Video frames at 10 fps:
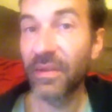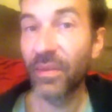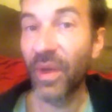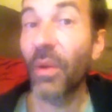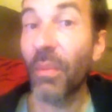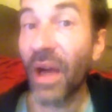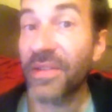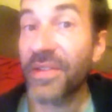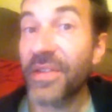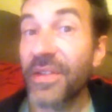We are
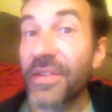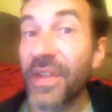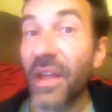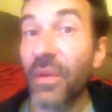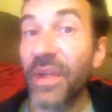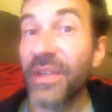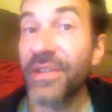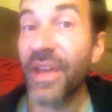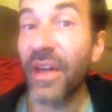monsters, Eloisa,